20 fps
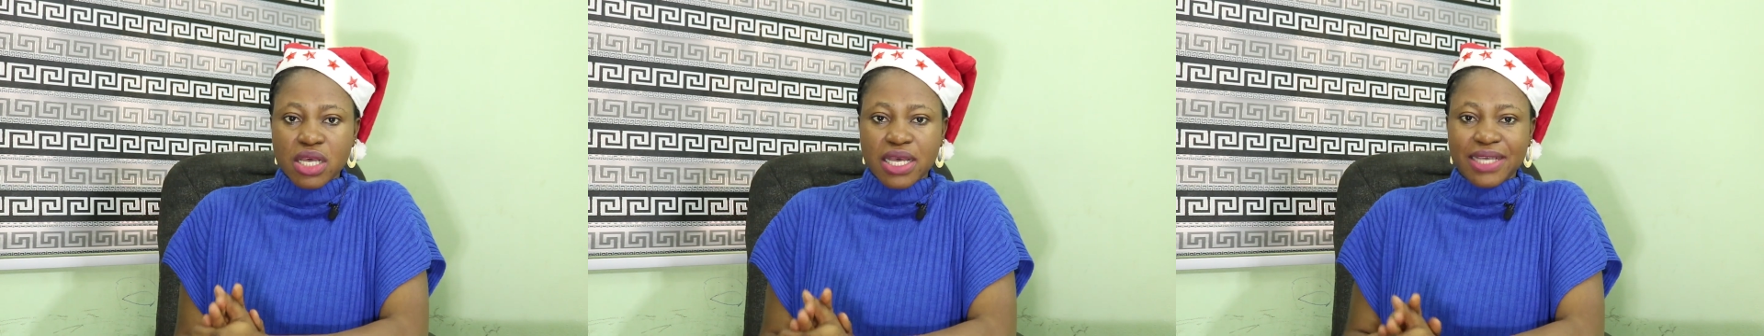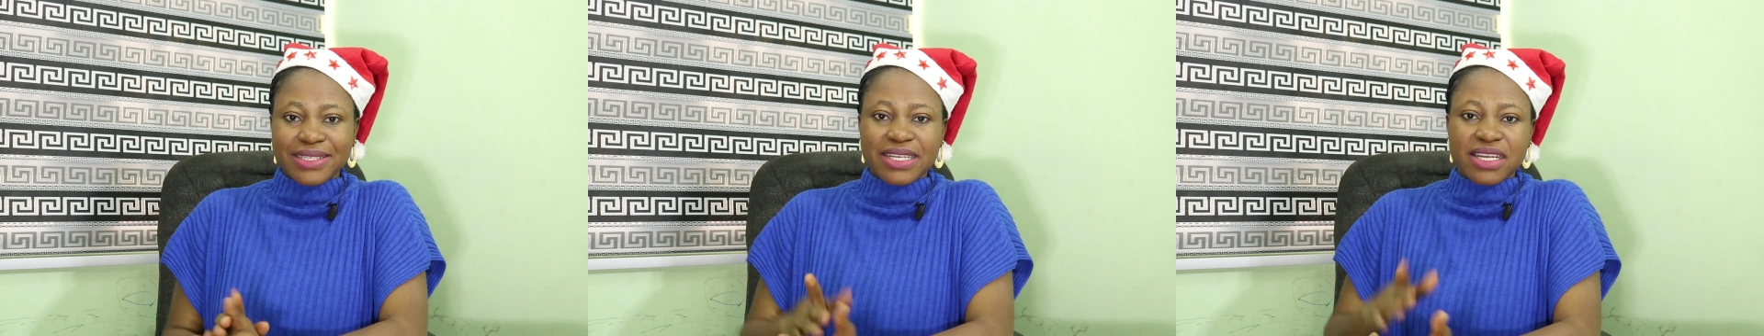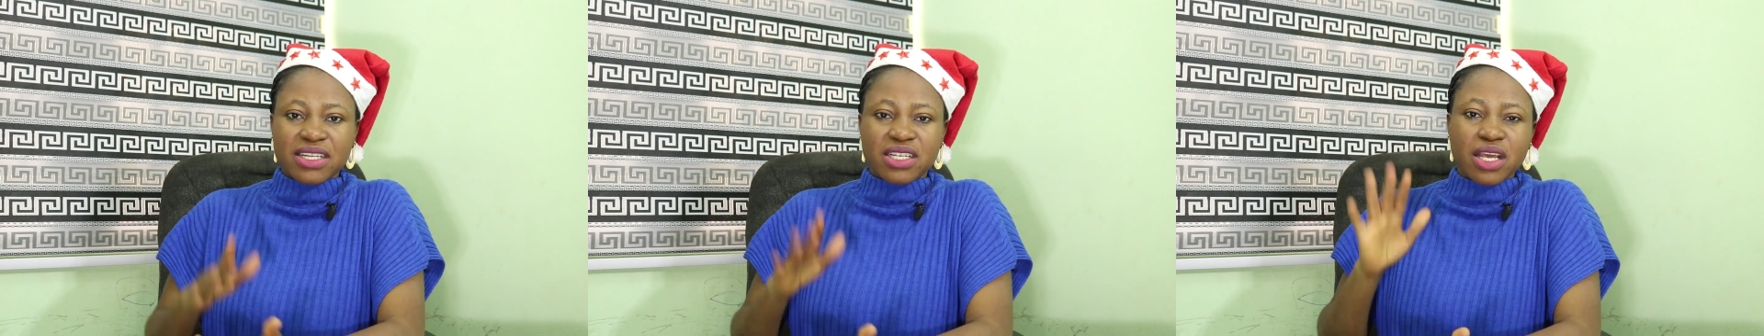
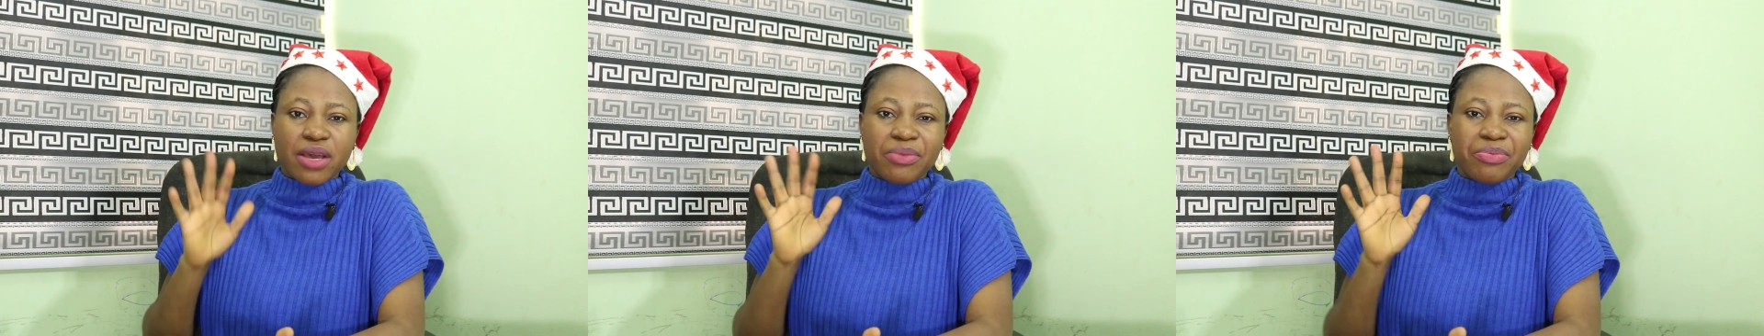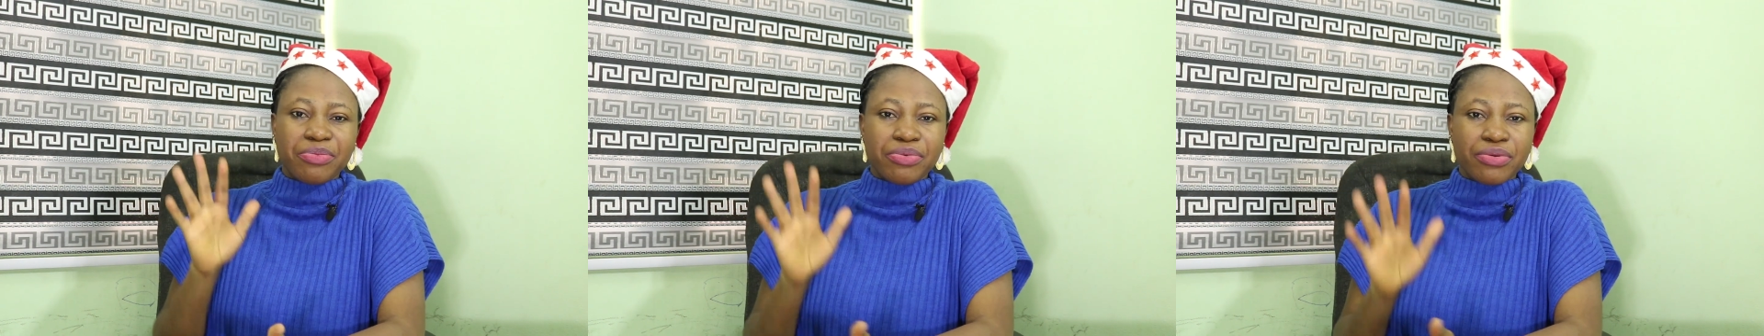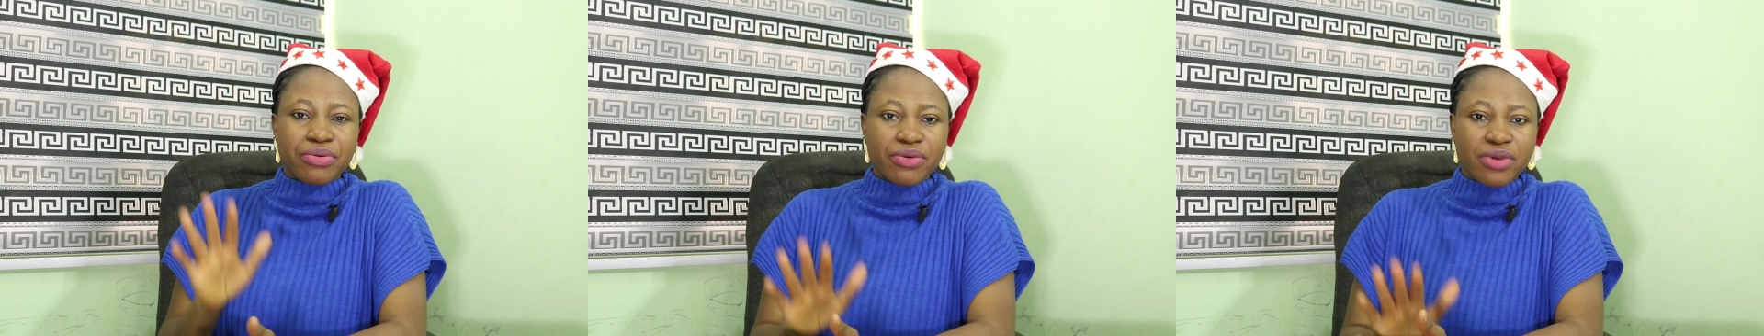I started
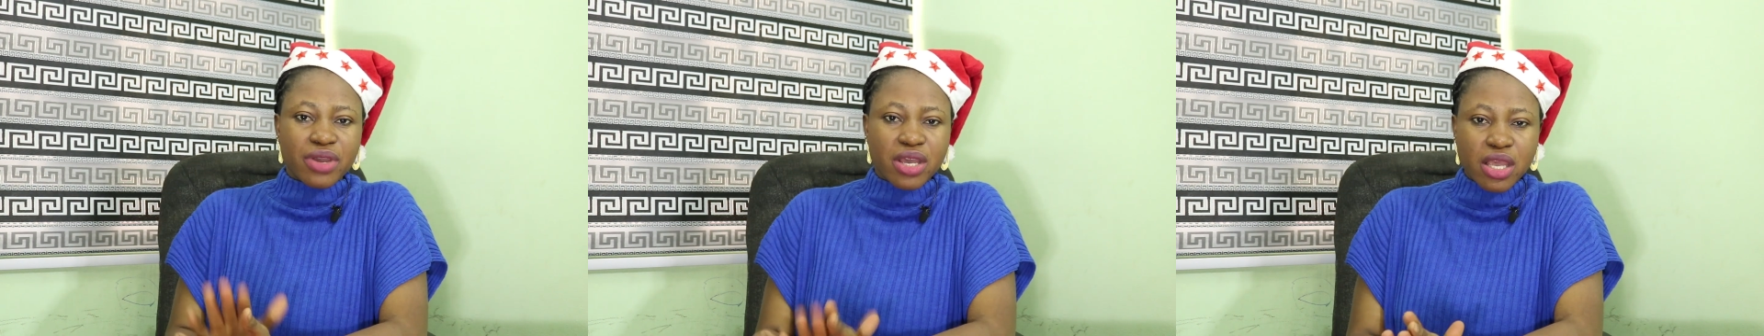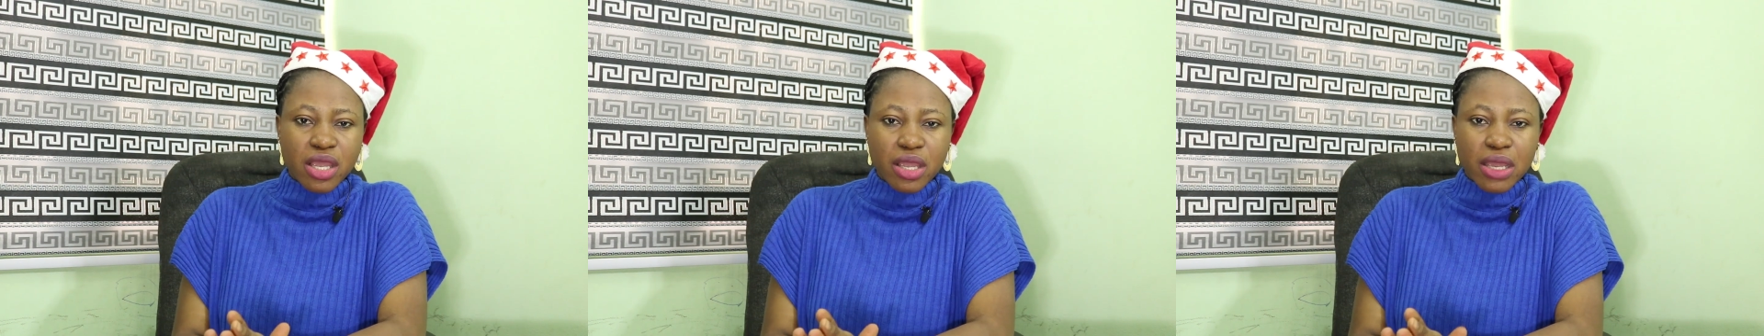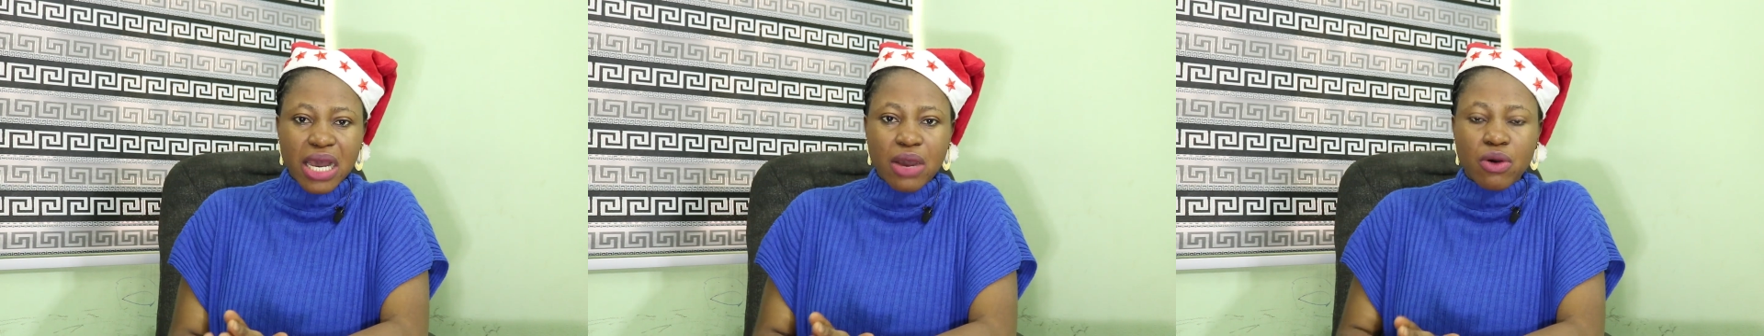praying.